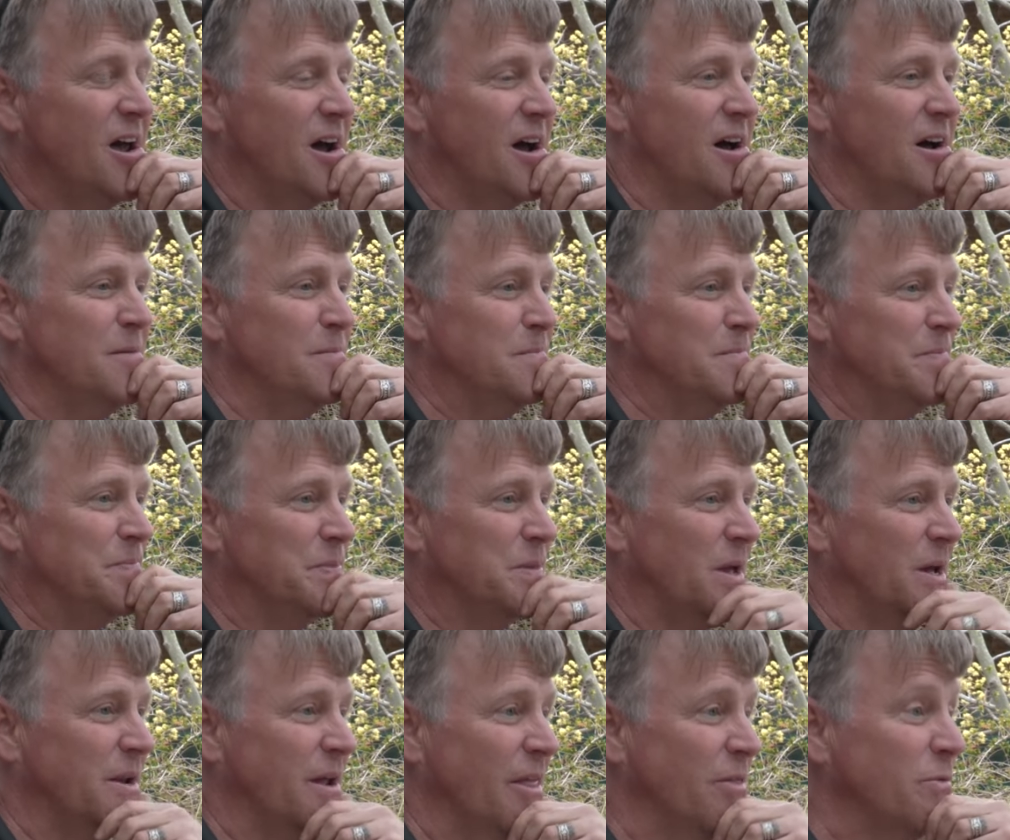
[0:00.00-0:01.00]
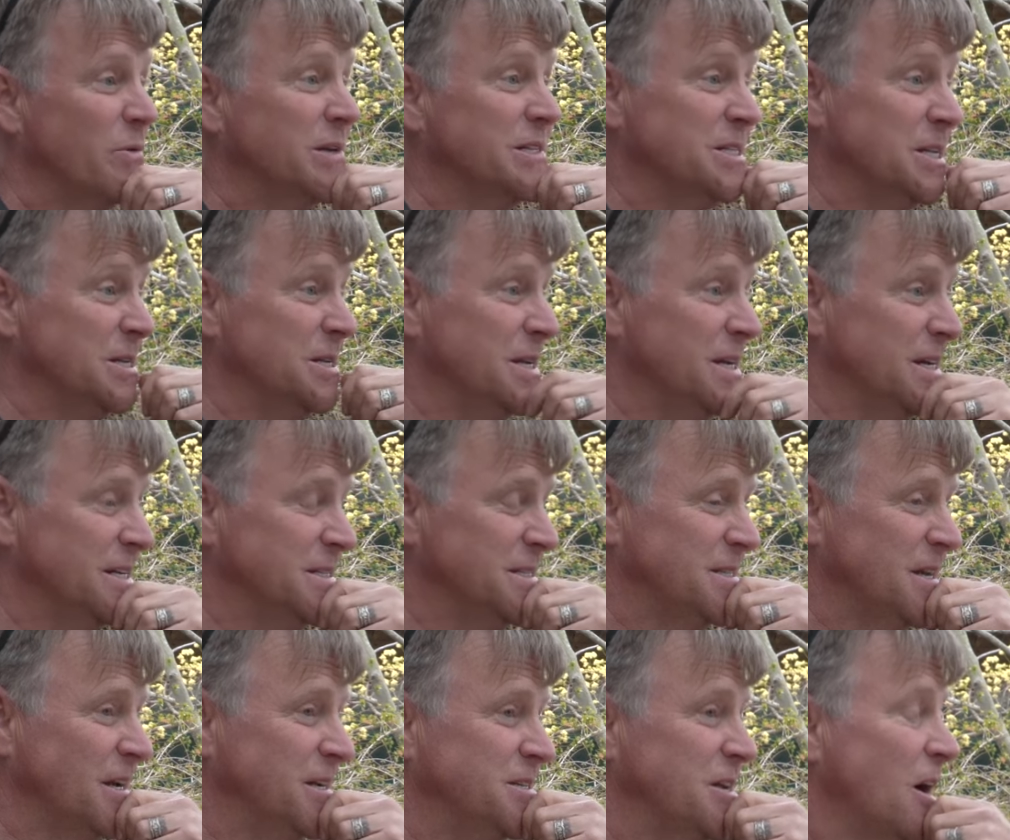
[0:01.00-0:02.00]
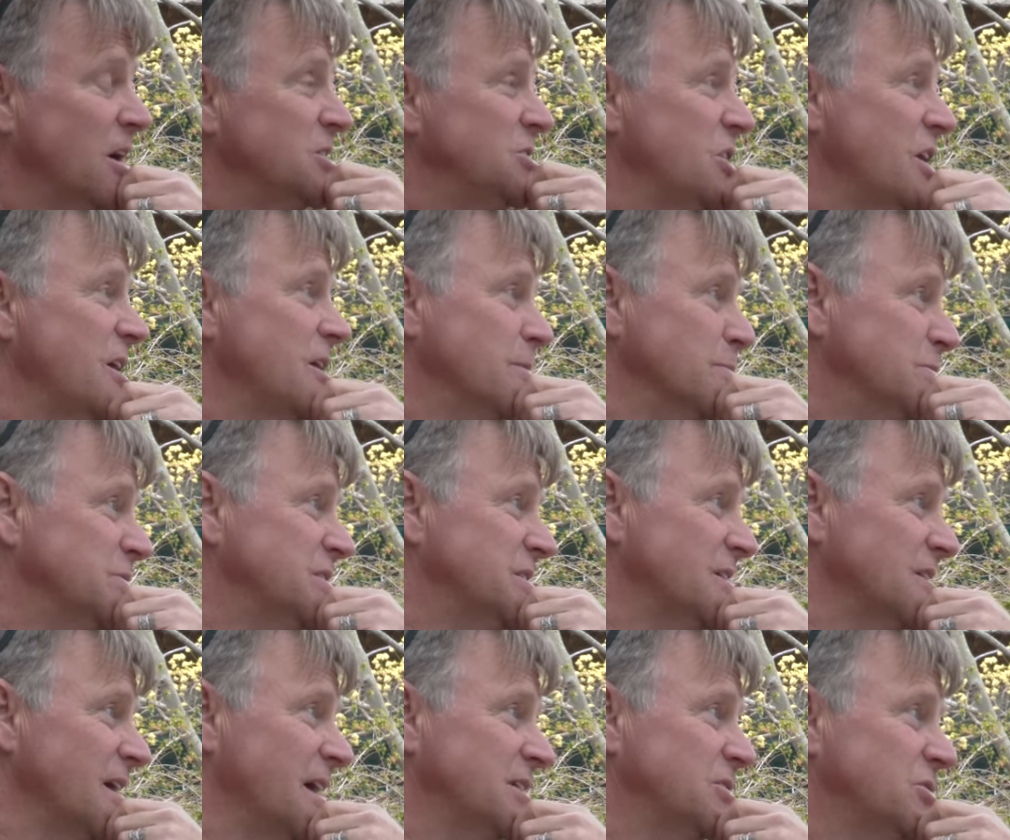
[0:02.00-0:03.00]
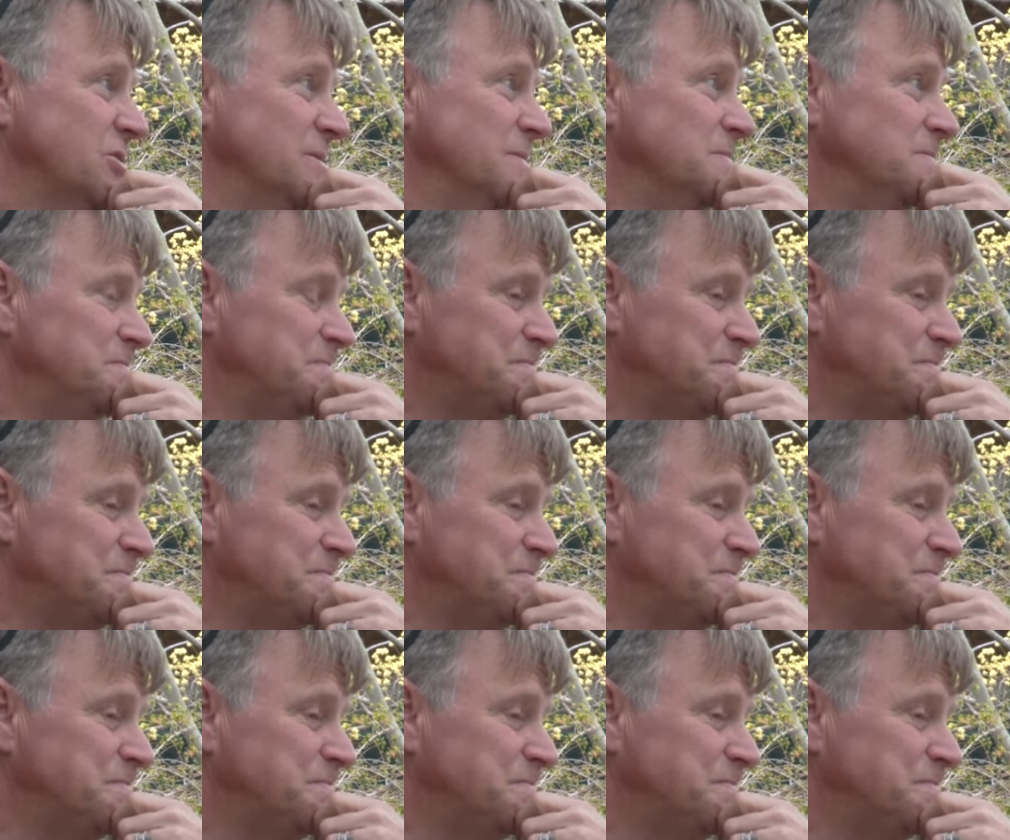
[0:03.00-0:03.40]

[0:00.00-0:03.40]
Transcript: Um, another one is in, is Don Jacobs' selection.